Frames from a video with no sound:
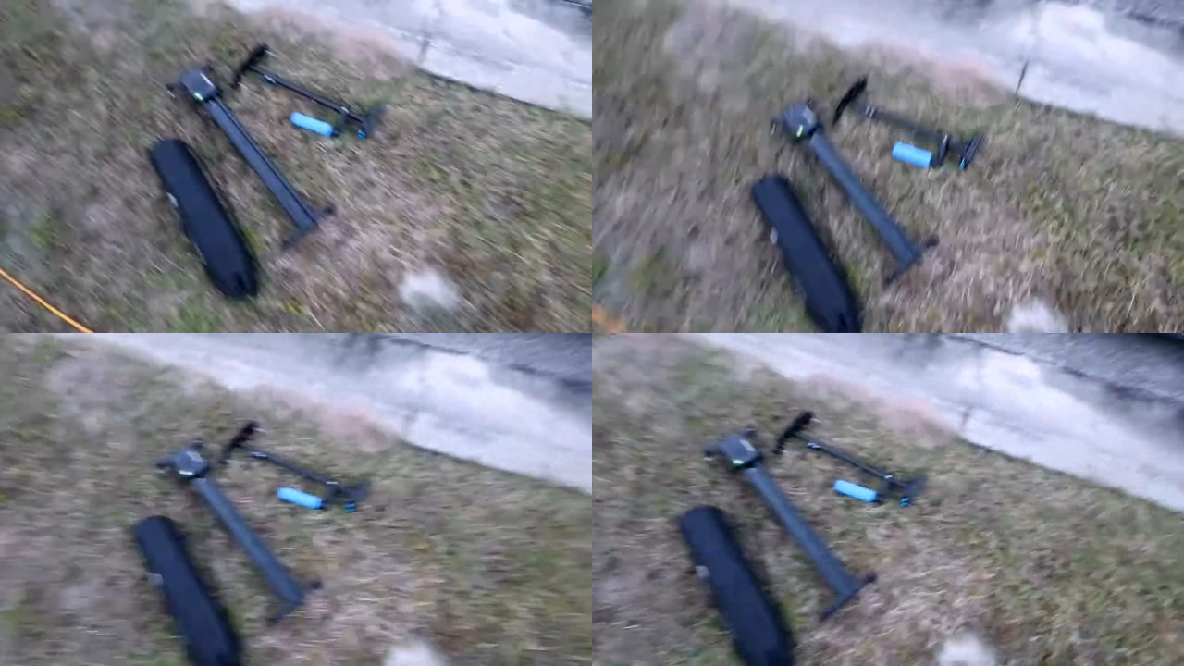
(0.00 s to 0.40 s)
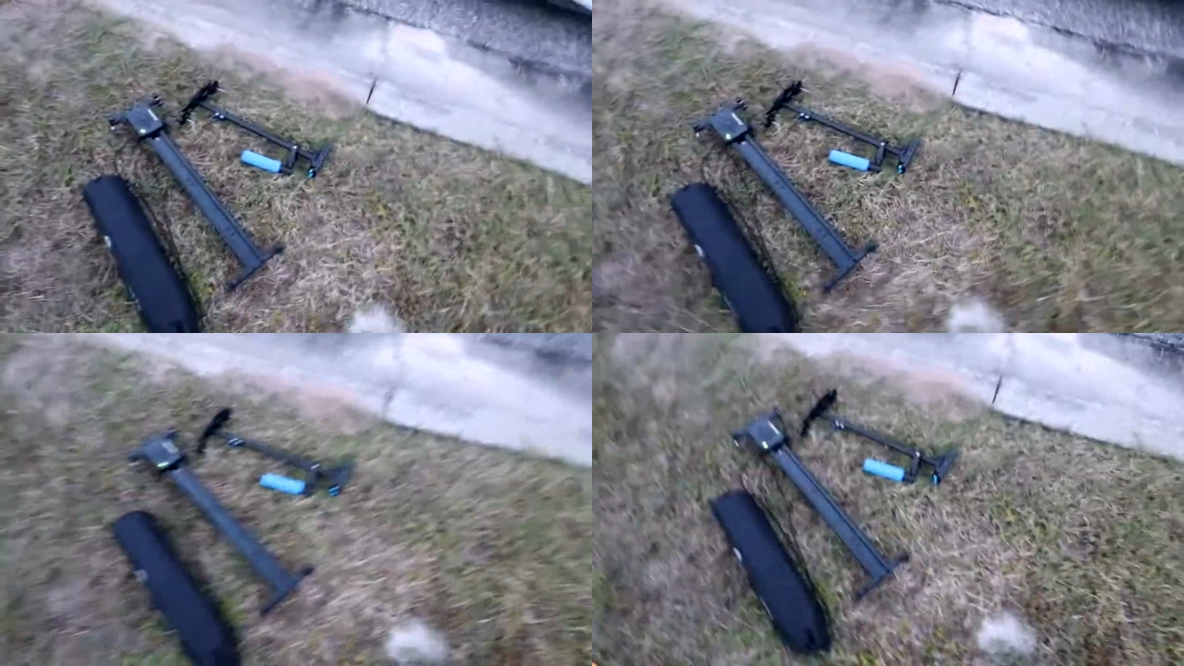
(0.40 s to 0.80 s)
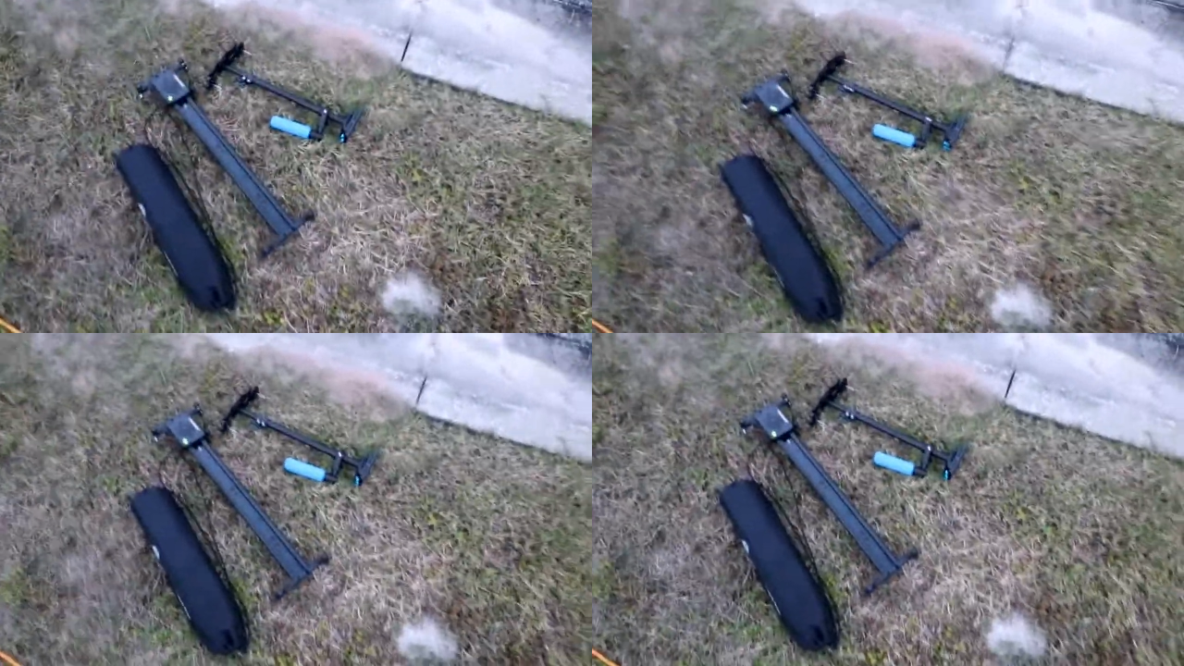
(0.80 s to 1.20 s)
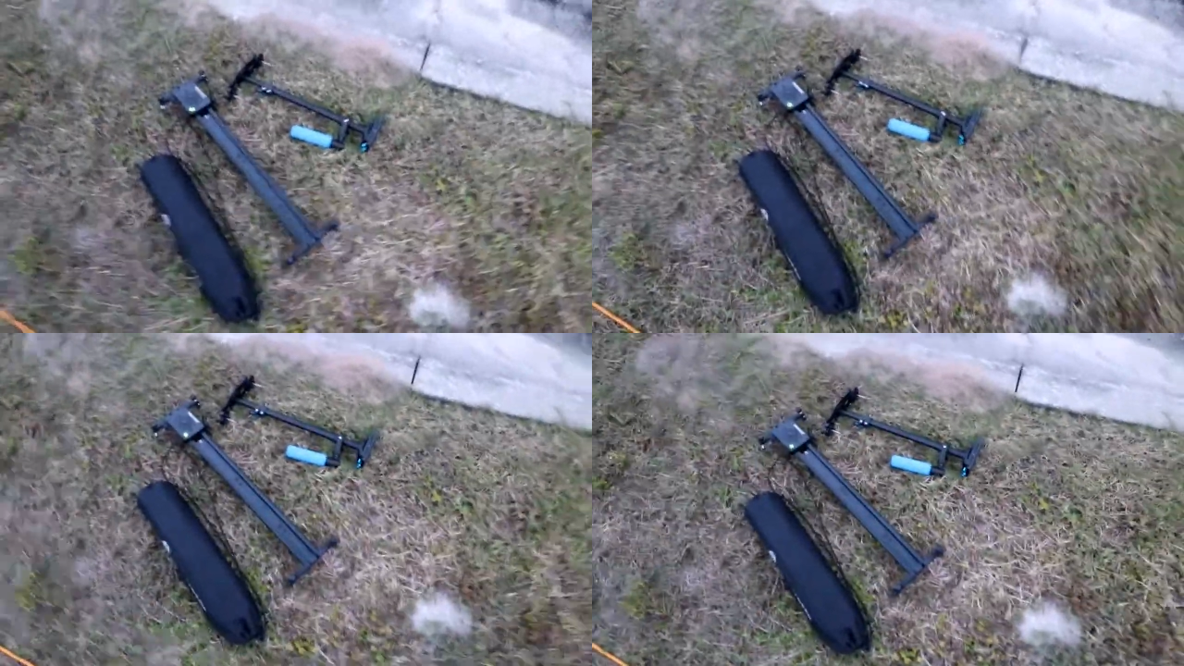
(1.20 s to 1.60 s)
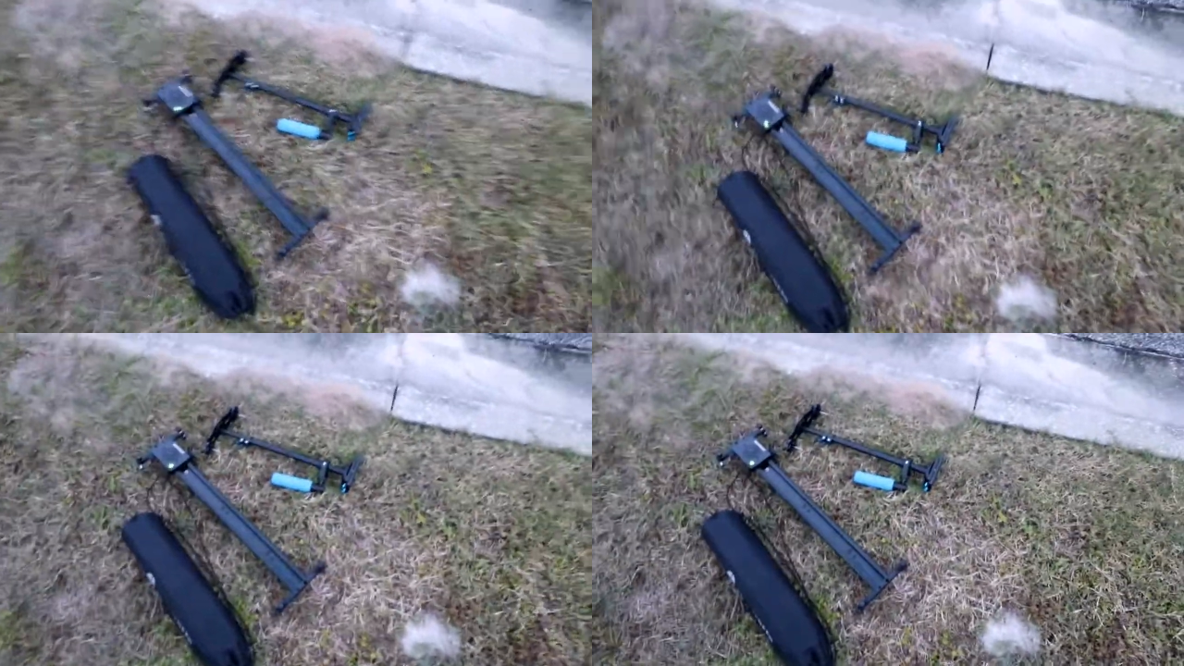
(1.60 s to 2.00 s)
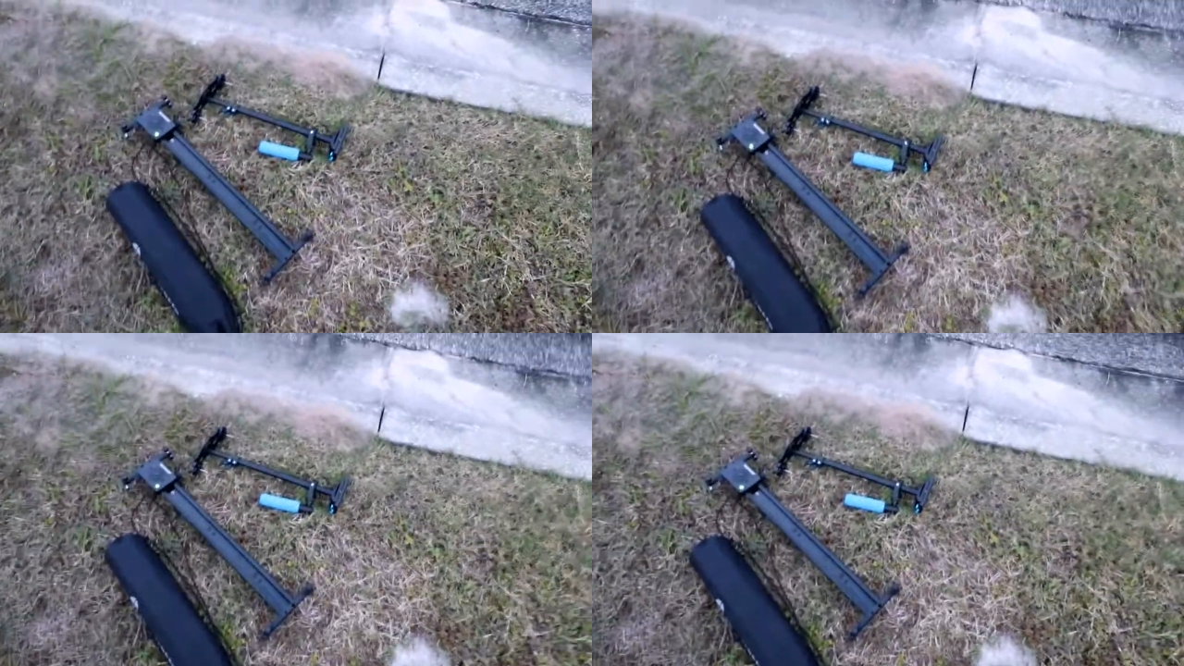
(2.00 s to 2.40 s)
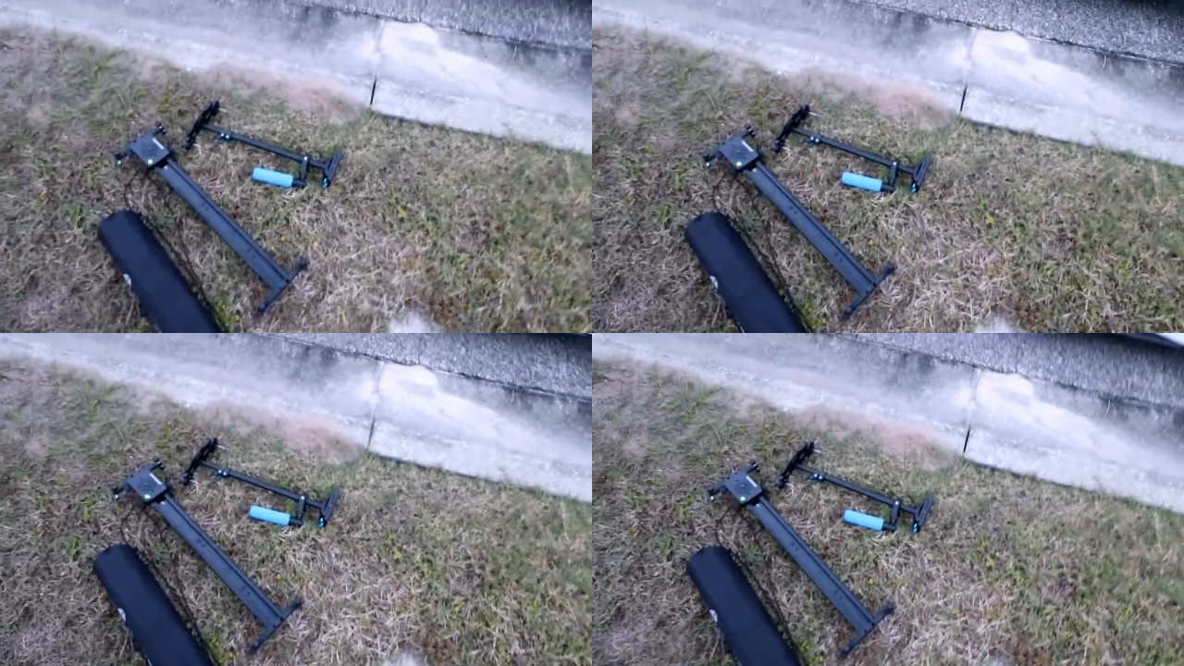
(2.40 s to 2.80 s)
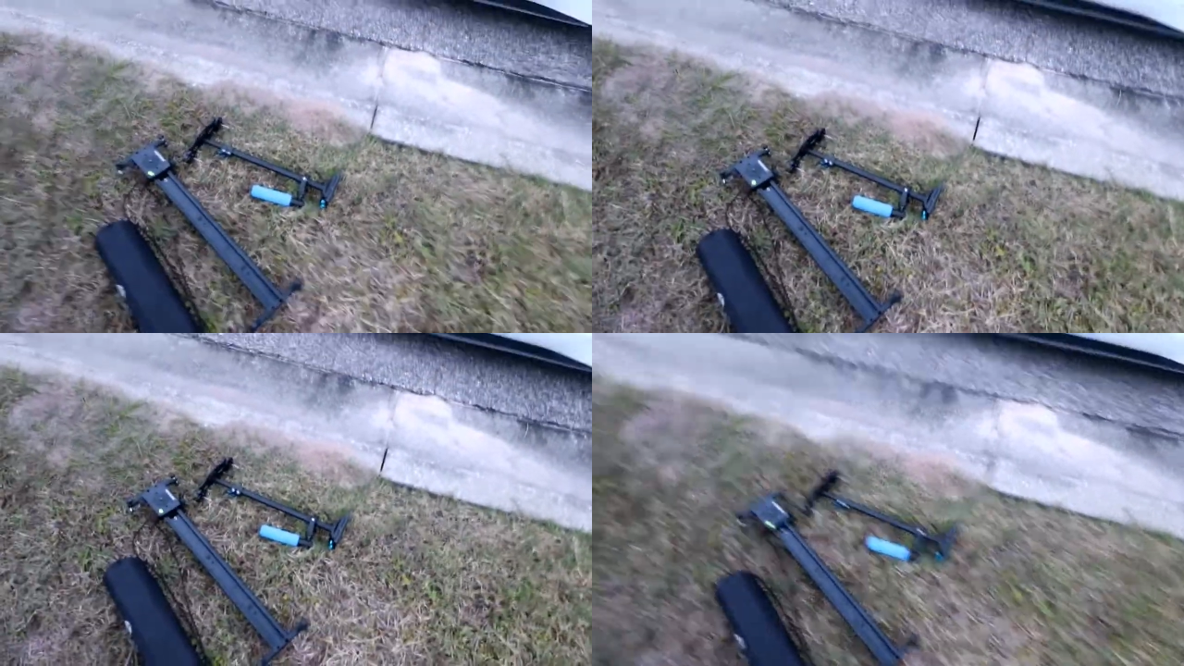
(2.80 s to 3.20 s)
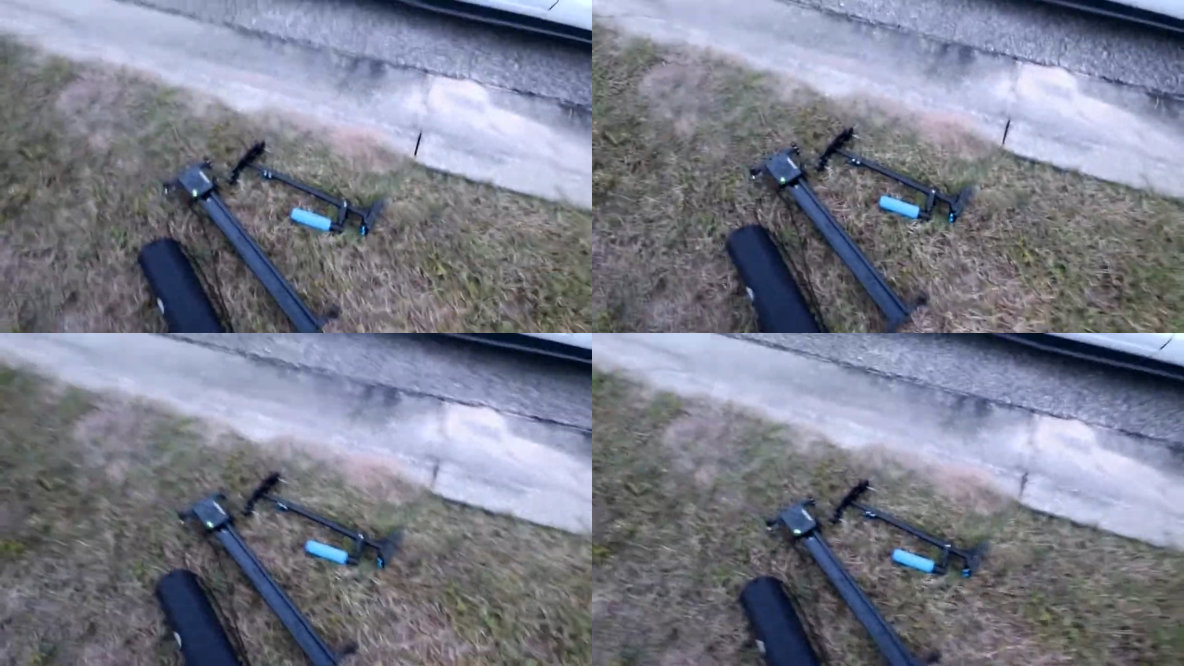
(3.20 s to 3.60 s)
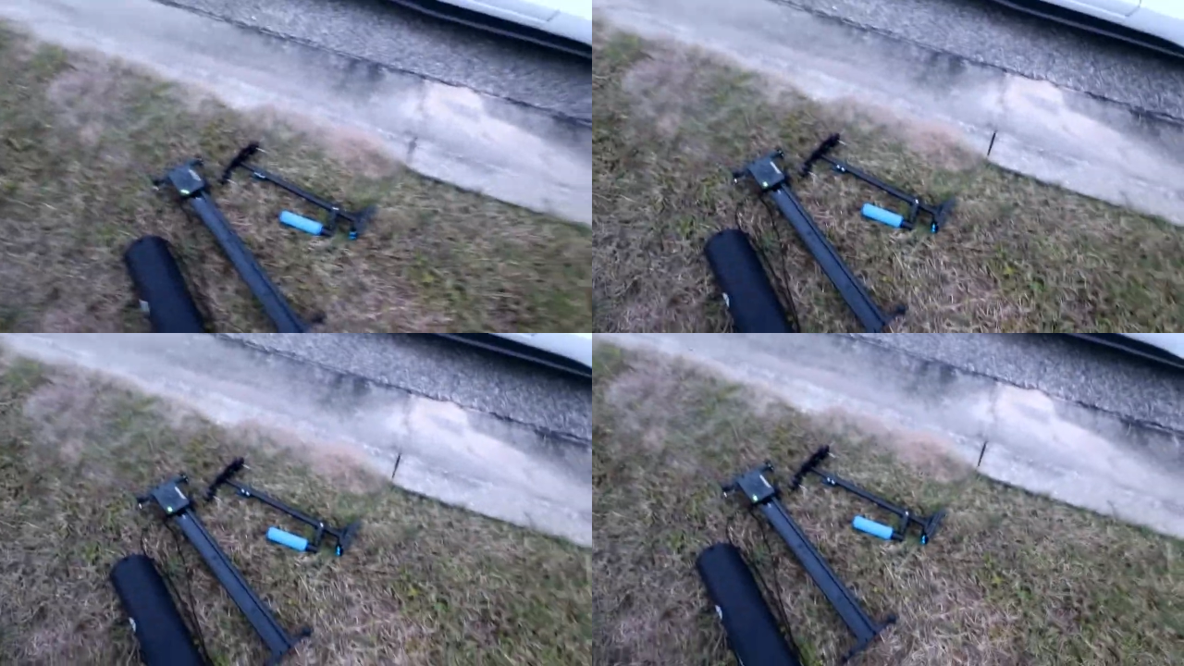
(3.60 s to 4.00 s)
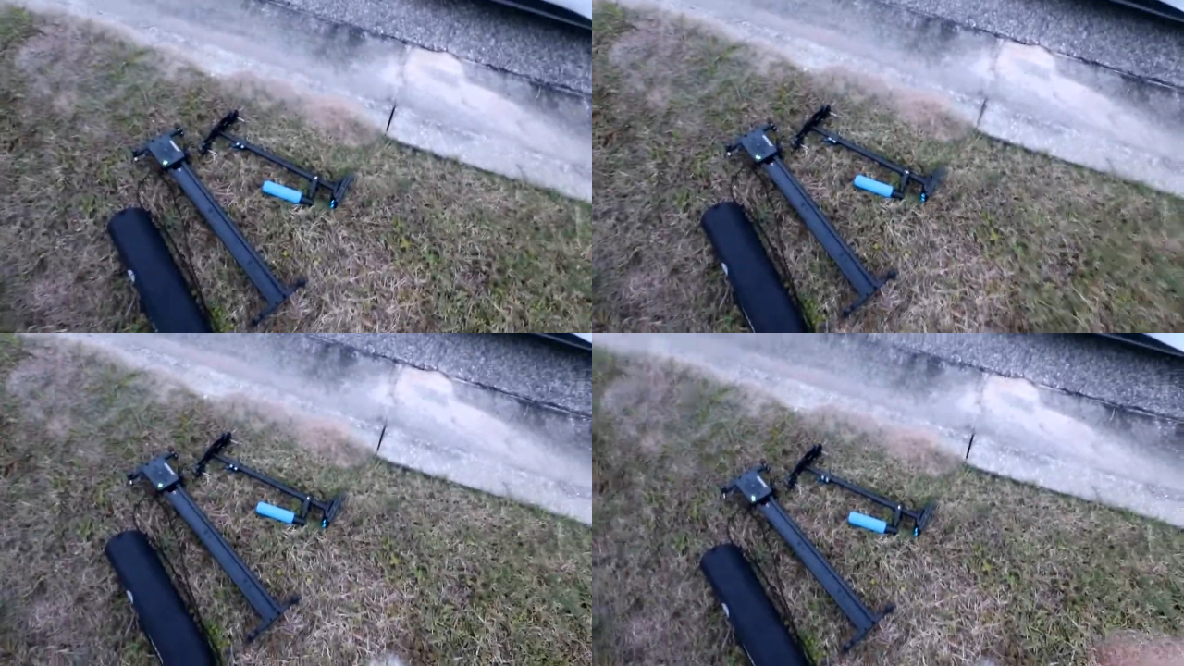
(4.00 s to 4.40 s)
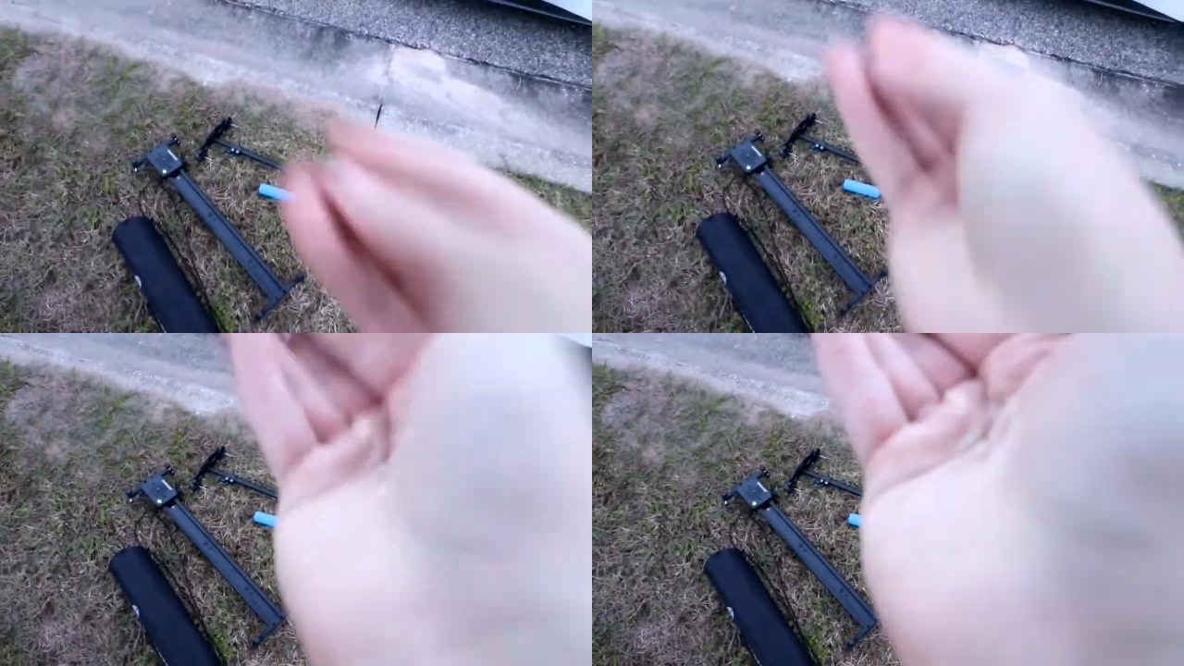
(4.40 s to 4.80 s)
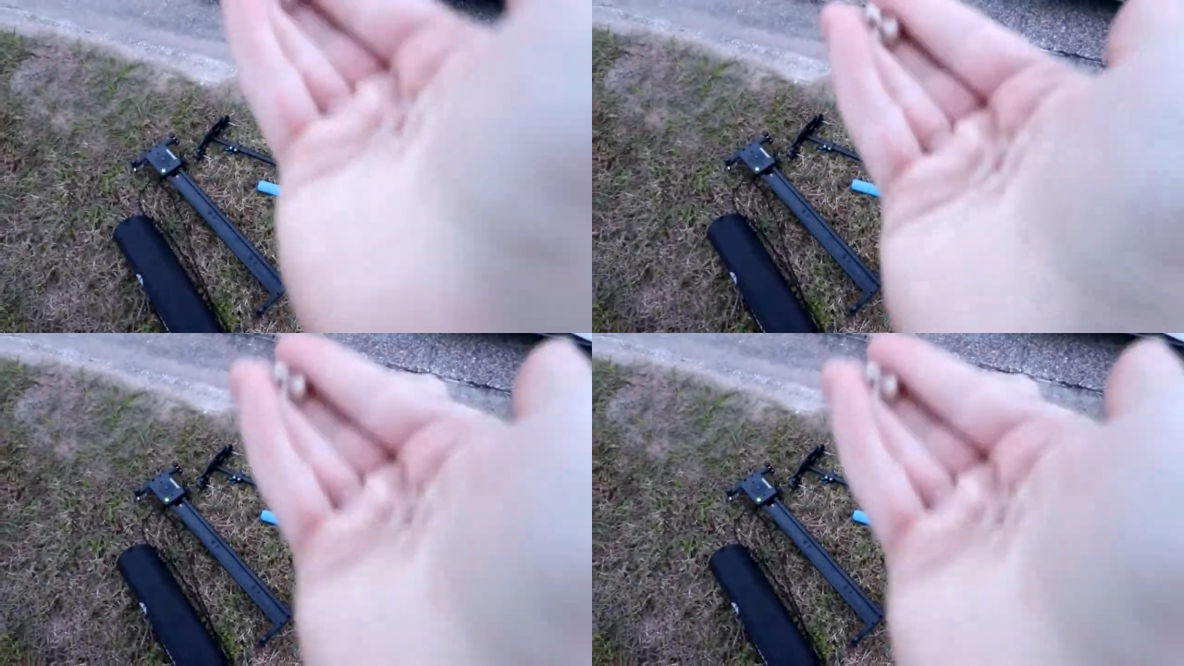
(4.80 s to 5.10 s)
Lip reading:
(no speaker visible)